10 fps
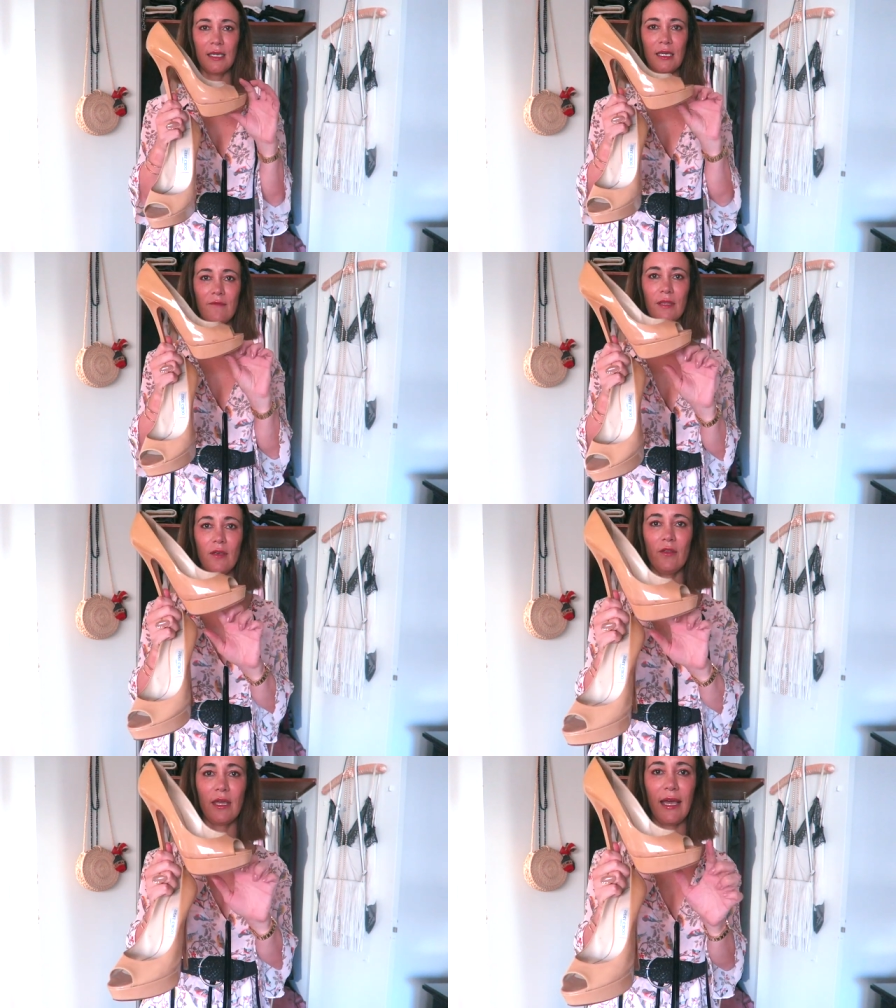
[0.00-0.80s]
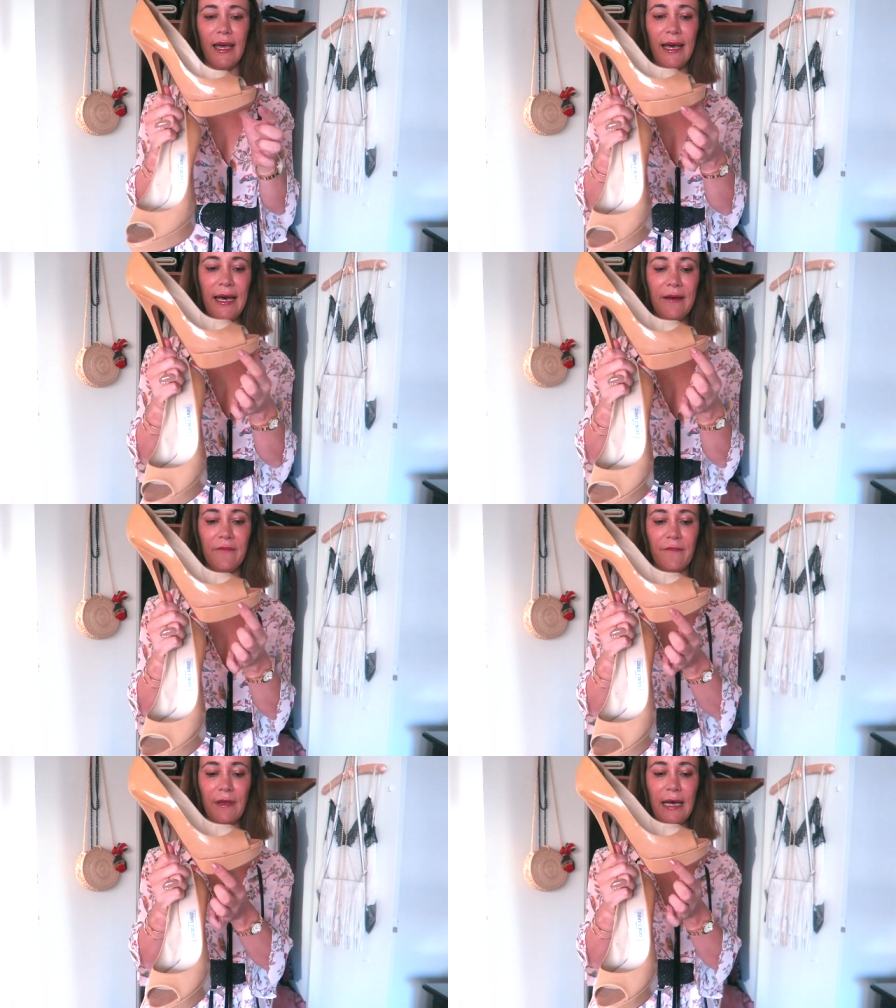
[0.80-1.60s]
even though they have
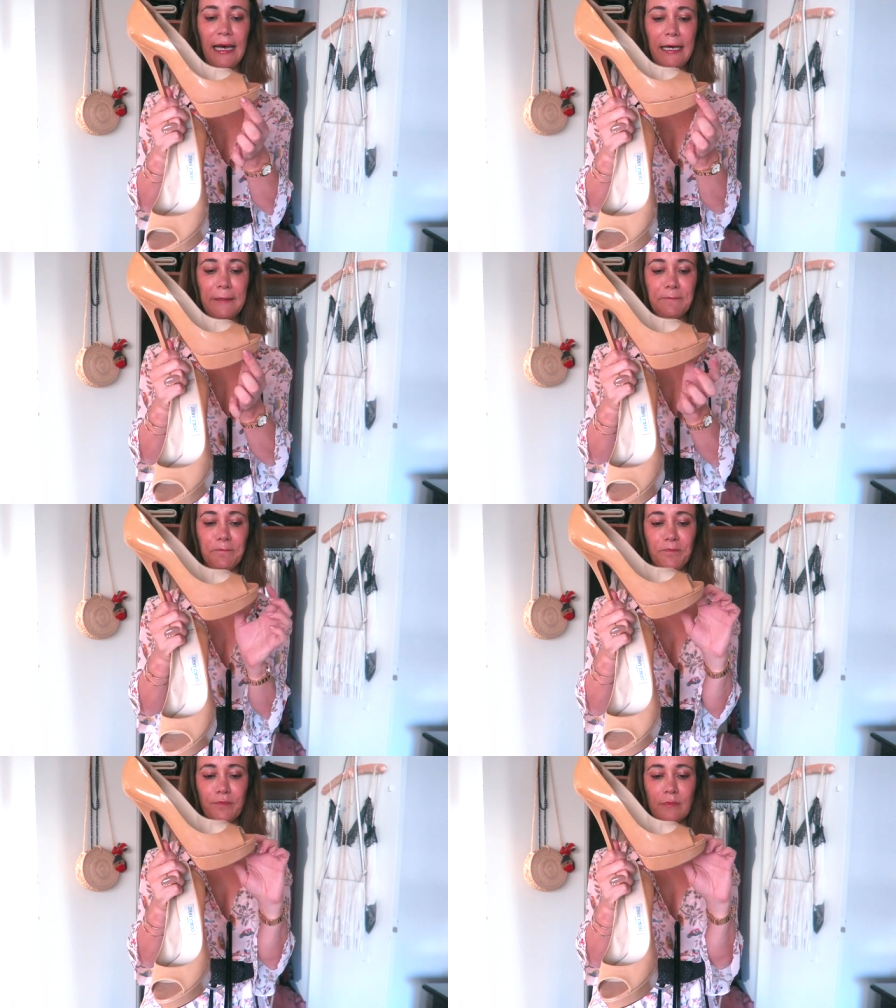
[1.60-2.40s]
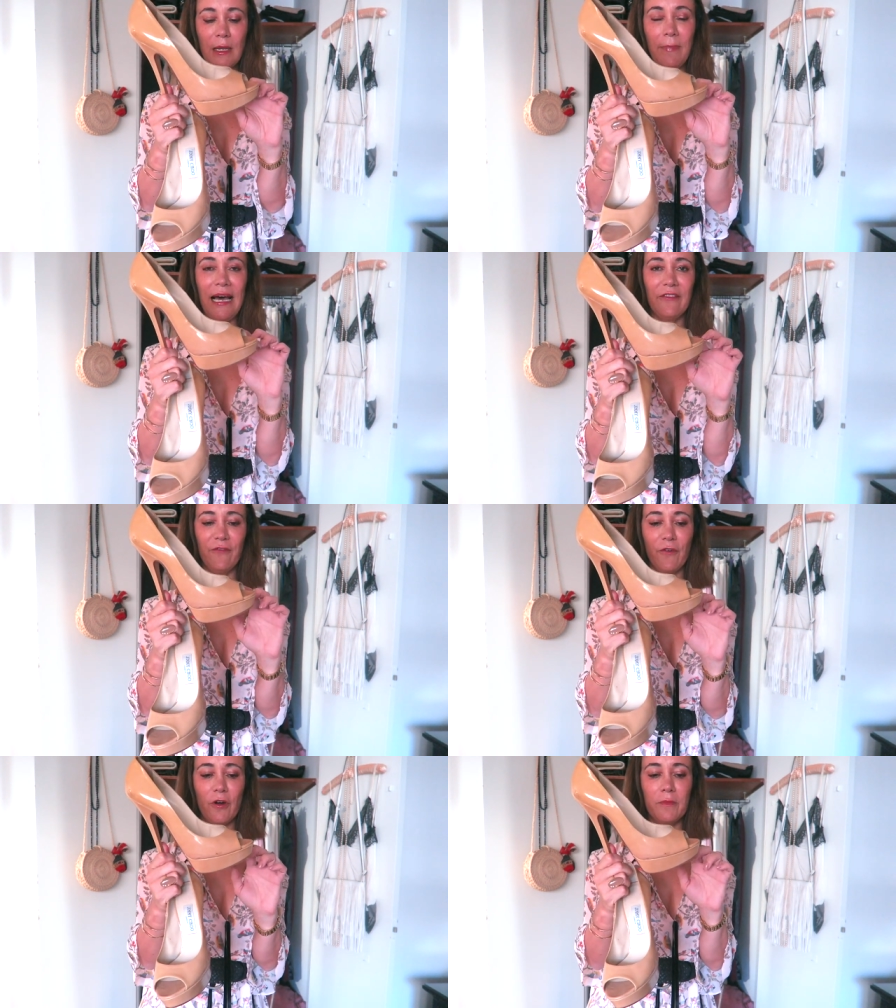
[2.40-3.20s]
um, a
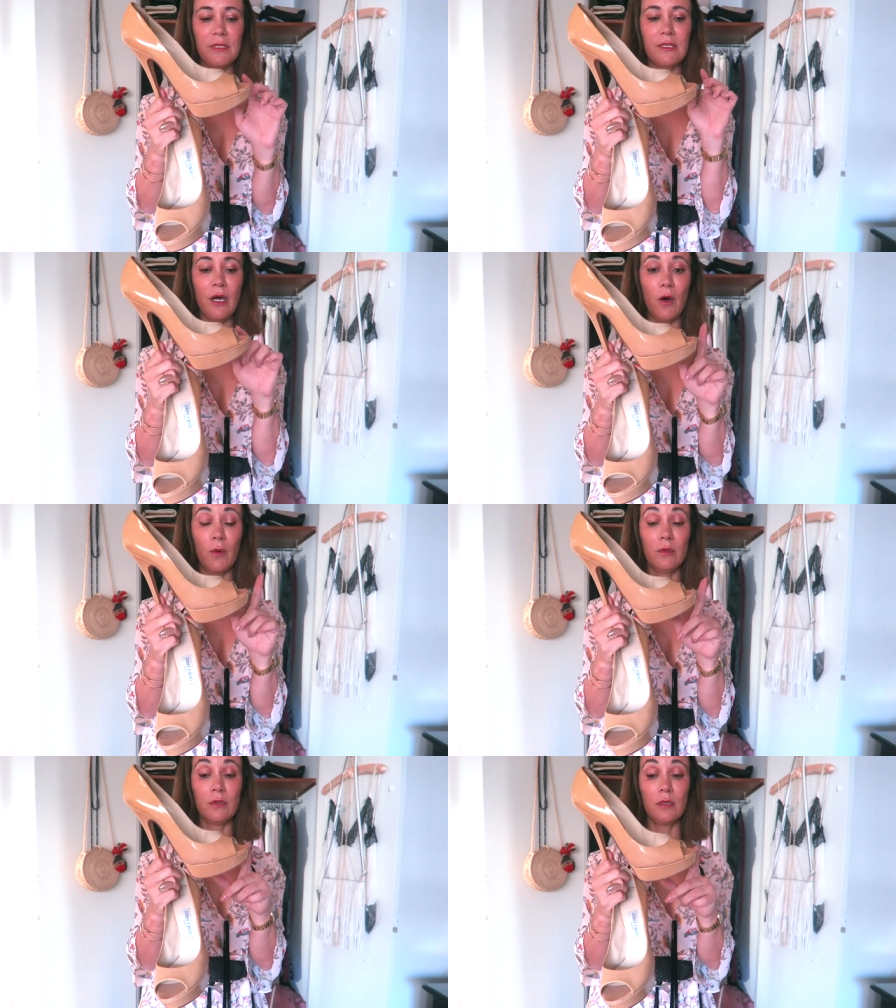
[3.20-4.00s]
platform so